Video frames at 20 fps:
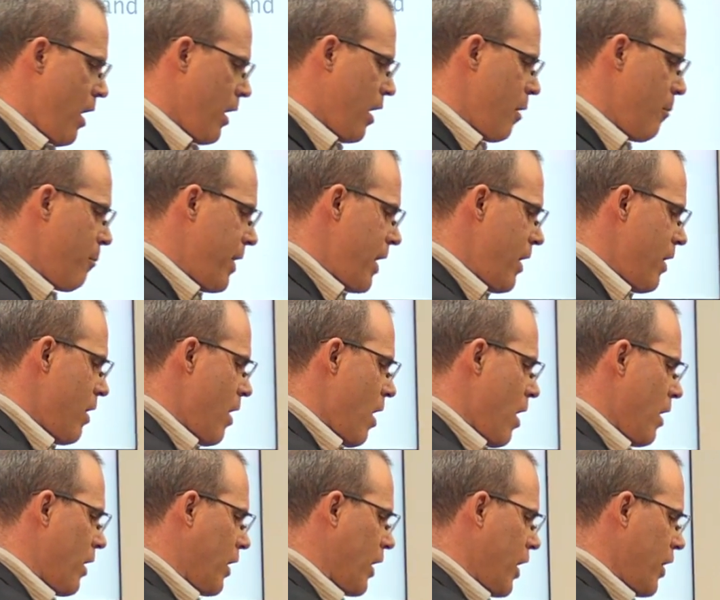compare
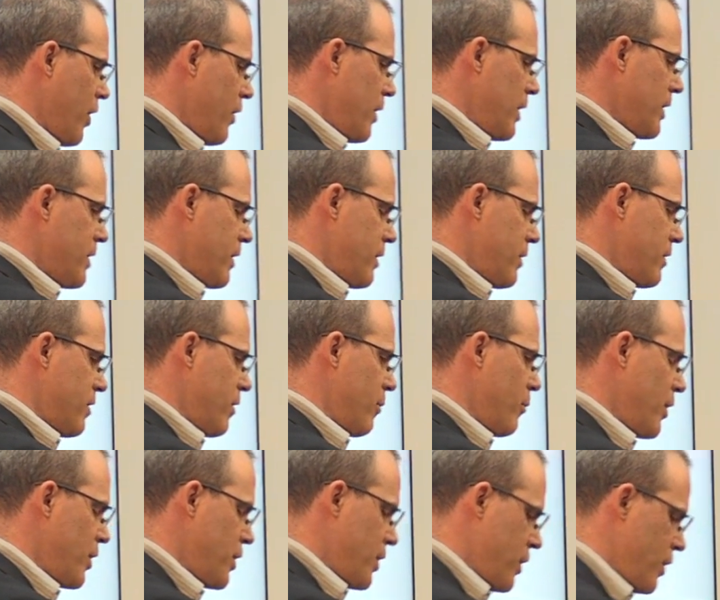our current system,
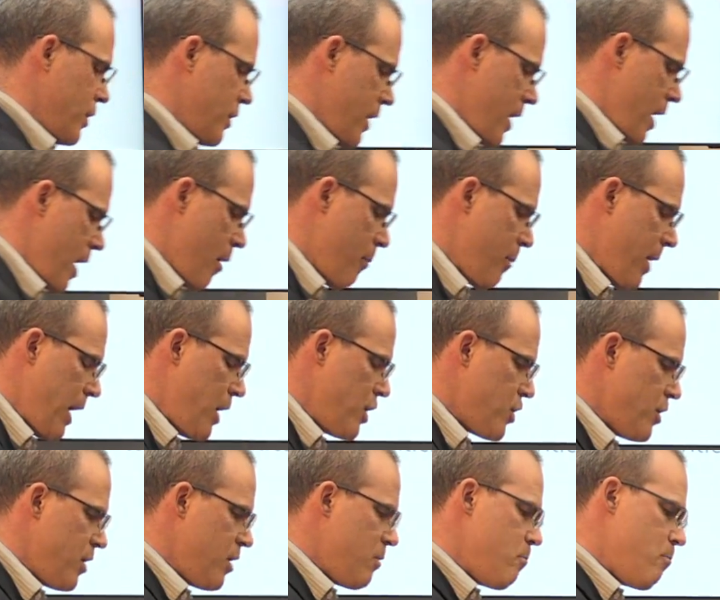which is a
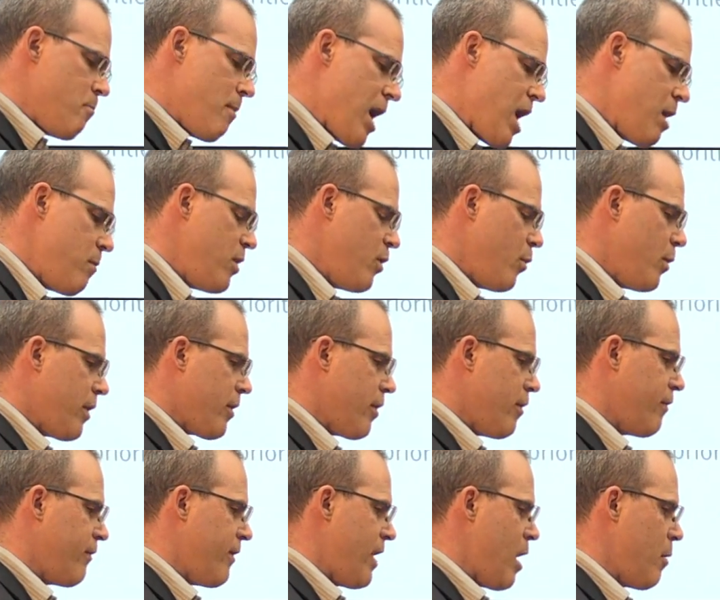patient, maybe with
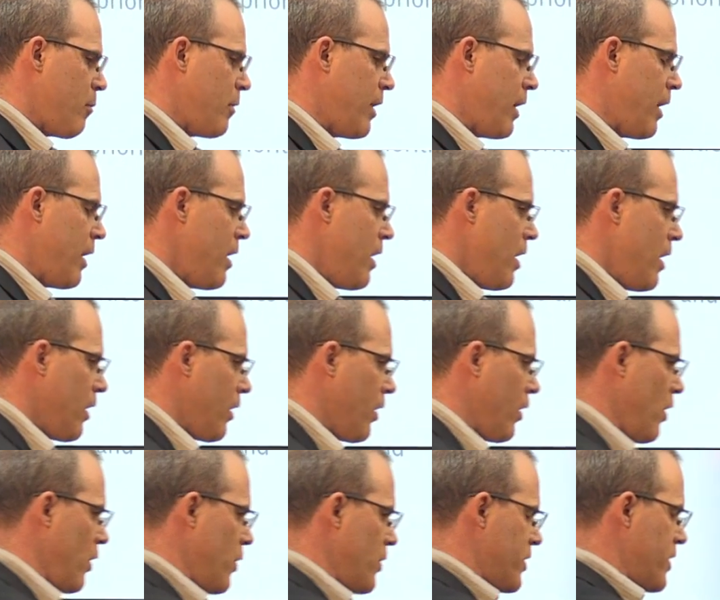her family,
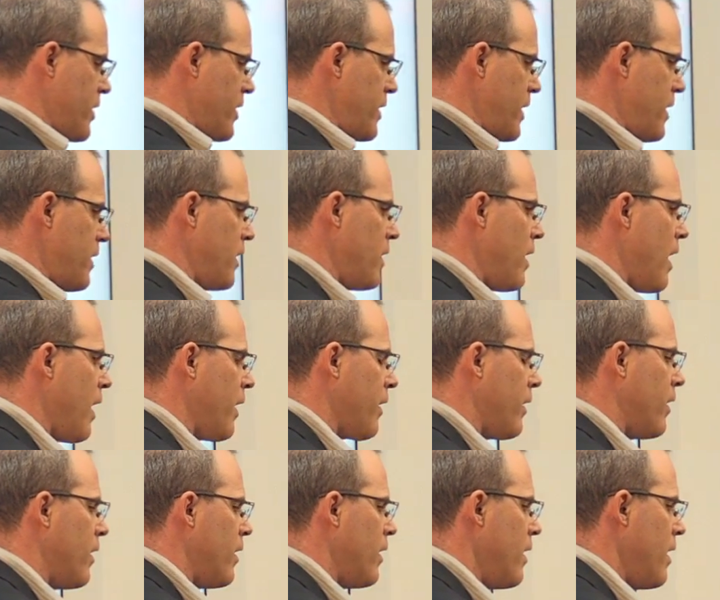goes to see the
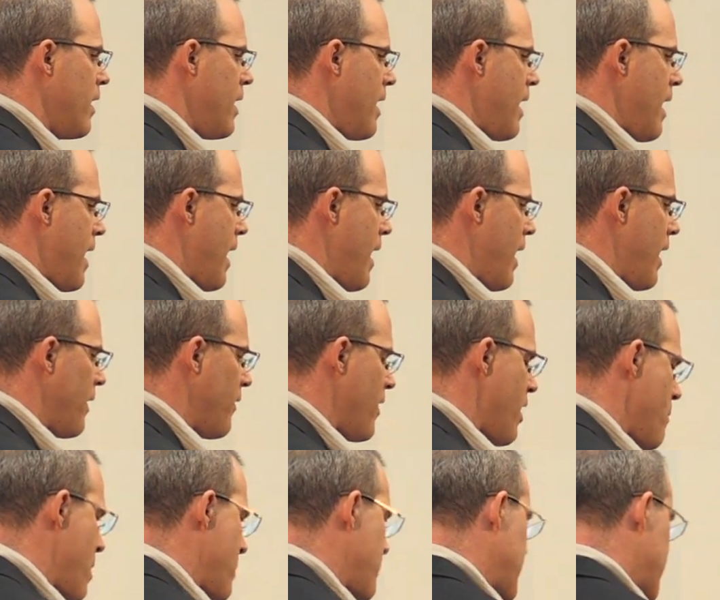doctor, and
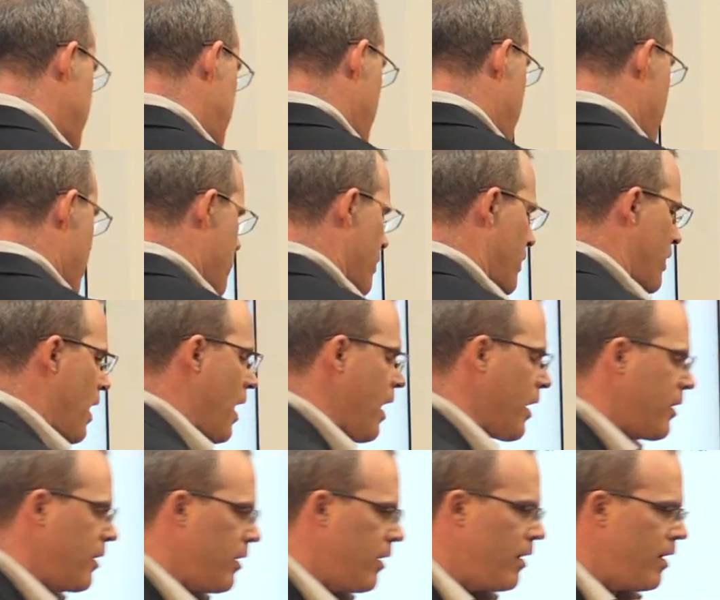they maybe see another
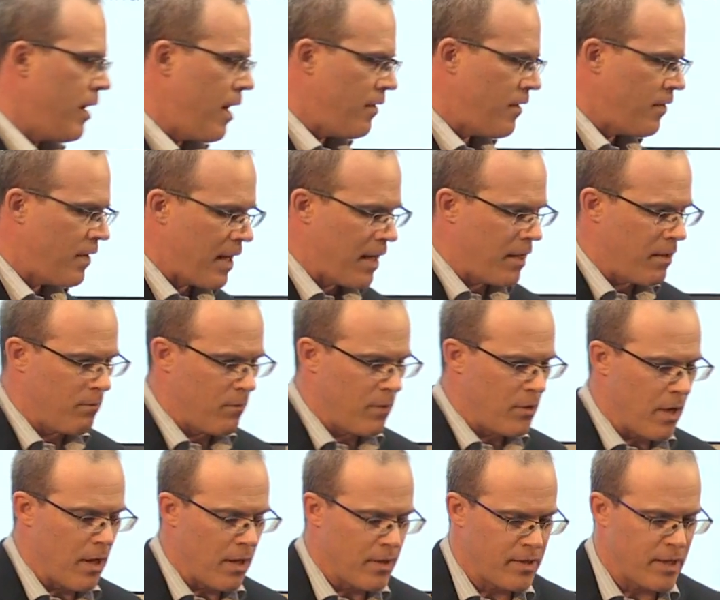doctor, and then
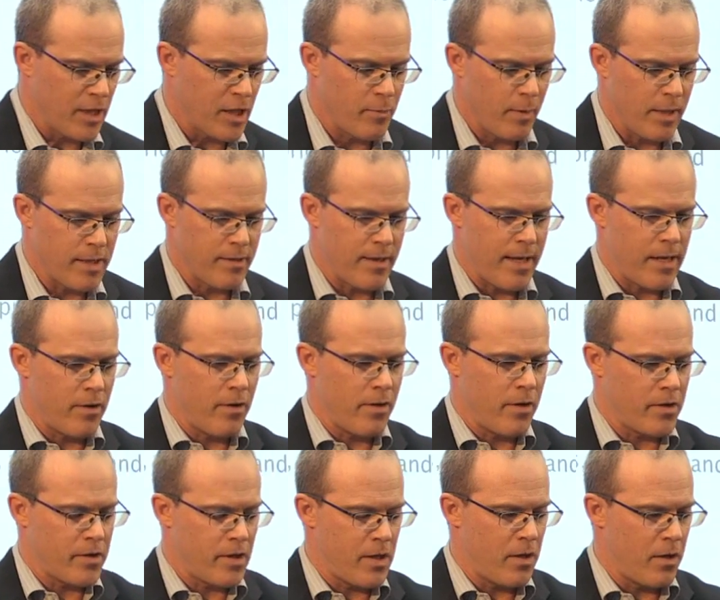6 months later,
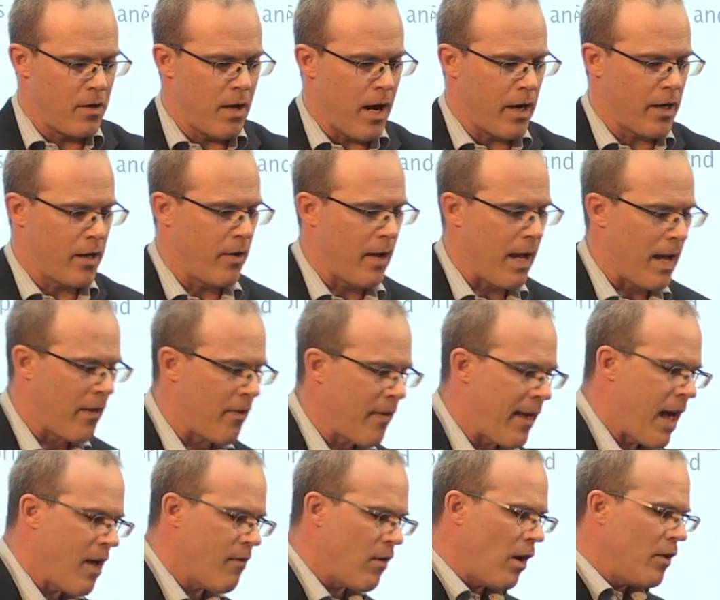they'll see the doctor again, and
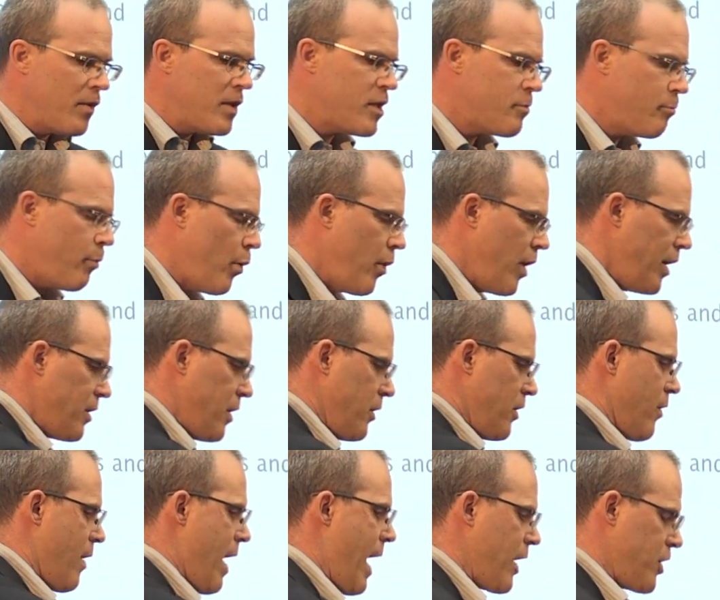they have all these point
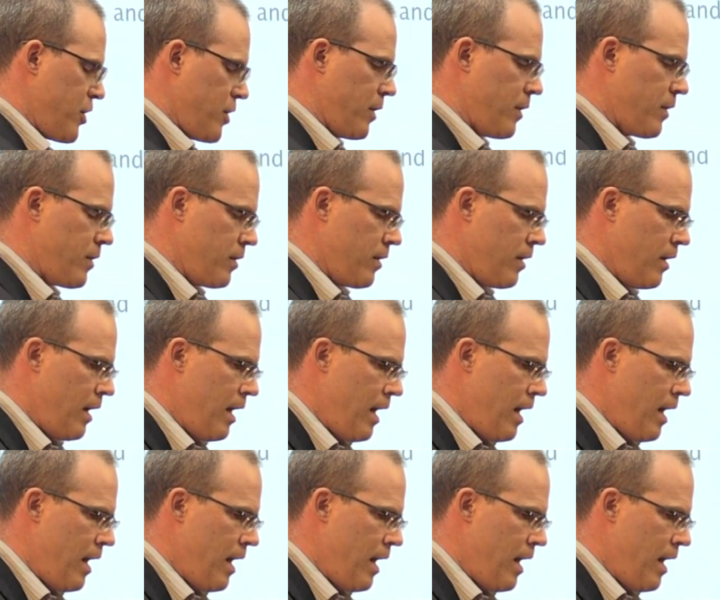interactions.